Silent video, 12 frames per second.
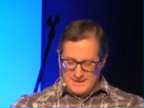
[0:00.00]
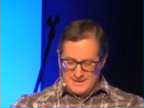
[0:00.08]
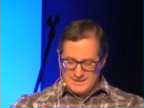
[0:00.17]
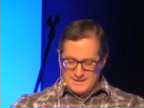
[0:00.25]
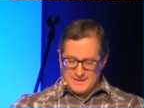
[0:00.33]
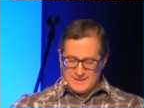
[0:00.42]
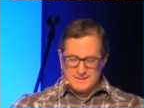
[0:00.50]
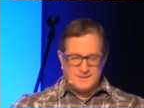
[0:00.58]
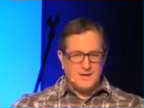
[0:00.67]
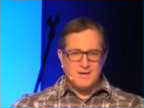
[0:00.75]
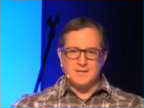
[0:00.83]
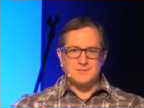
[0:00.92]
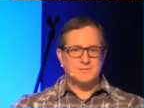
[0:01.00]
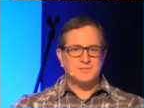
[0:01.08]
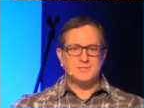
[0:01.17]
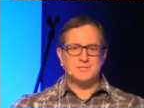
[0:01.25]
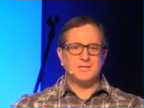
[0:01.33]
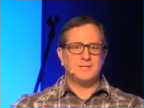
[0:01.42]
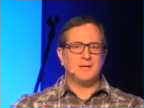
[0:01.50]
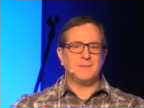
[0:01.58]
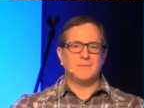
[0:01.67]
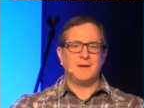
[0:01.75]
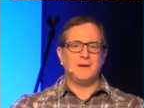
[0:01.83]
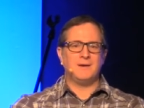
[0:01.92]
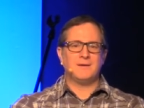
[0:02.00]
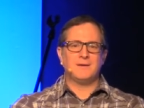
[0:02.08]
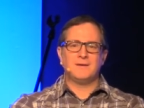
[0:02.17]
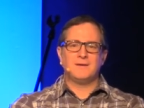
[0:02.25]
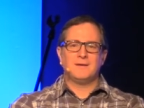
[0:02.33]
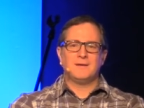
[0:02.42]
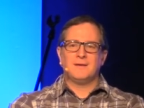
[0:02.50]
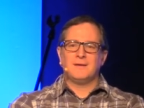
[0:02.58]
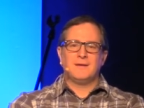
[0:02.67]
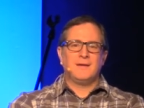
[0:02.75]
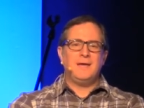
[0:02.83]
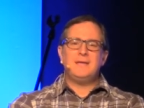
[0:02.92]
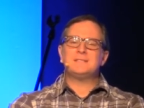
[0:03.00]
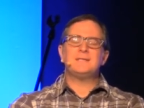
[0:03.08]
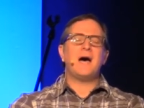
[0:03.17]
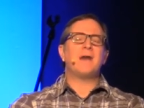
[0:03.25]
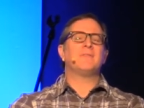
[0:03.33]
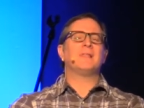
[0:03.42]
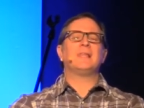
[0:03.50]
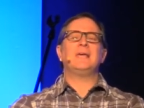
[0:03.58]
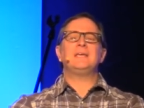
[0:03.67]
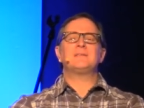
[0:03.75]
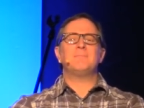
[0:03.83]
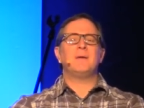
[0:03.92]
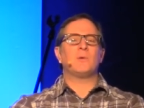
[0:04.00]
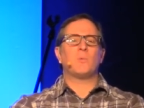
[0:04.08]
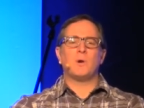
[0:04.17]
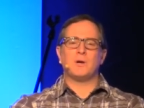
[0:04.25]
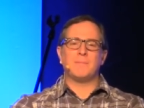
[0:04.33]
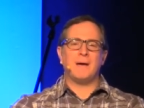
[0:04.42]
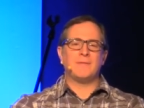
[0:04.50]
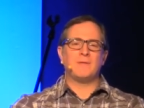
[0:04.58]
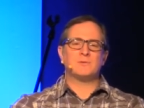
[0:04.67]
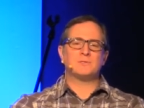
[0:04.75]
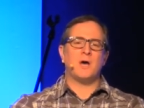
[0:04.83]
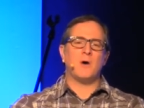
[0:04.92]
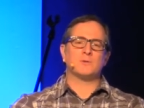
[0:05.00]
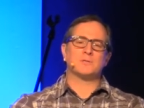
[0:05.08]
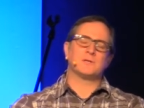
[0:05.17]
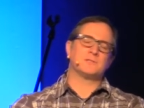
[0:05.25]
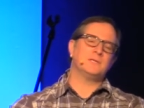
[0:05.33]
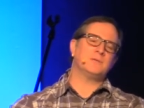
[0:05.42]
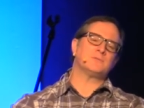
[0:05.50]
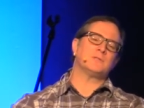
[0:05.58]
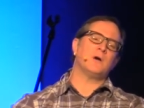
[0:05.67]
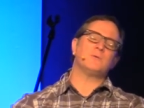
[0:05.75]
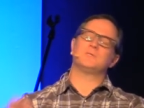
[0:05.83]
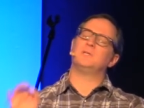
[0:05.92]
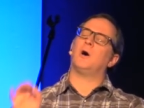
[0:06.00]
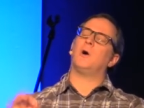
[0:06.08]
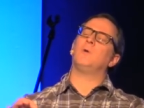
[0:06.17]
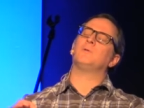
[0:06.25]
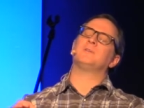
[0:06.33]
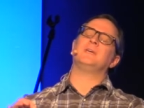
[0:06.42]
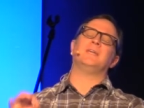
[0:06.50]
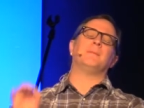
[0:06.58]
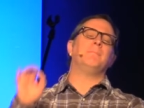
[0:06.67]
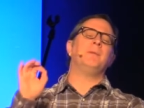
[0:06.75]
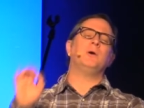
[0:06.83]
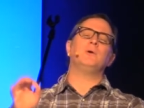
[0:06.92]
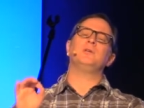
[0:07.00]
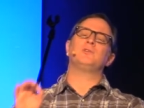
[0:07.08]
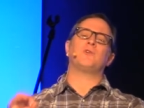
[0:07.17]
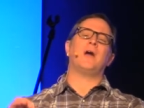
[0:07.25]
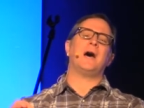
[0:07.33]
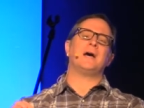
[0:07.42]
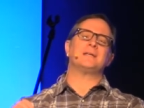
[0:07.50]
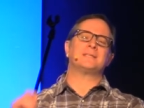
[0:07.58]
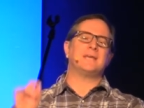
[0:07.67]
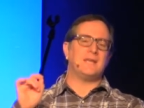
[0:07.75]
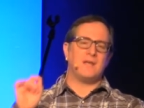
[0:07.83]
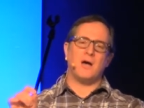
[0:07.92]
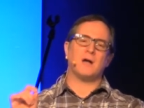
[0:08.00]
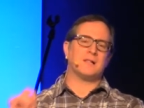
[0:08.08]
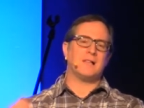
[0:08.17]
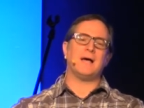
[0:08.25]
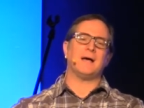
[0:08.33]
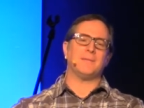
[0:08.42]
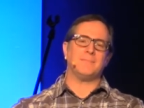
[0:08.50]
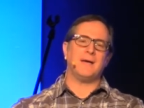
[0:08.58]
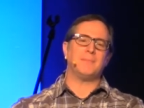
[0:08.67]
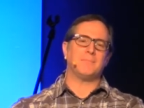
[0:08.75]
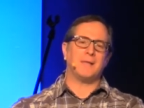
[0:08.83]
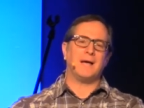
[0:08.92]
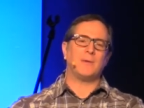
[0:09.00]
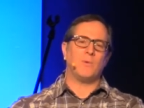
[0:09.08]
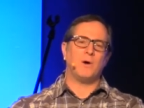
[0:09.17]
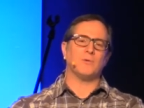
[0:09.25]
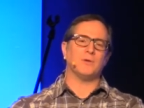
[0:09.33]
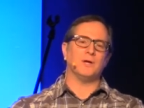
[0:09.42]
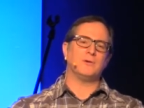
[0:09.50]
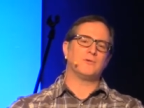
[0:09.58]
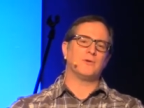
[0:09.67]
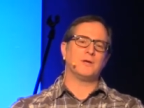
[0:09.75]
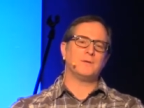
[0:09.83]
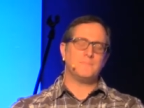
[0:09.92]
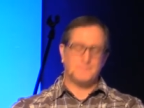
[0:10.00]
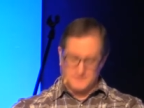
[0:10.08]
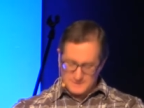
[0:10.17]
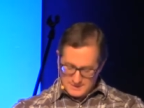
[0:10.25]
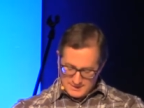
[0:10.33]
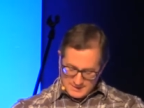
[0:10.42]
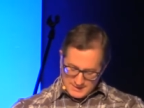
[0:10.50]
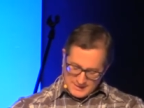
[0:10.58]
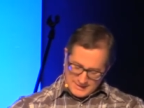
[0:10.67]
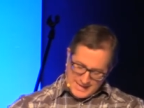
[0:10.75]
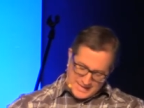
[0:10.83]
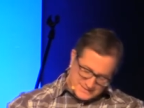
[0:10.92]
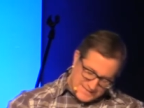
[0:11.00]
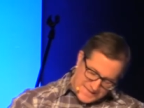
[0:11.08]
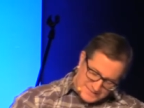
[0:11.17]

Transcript: Nugget's just sitting up there. He's not the least bit worried about those dogs because those dogs in a million tries cannot climb that black walnut tree. Guys,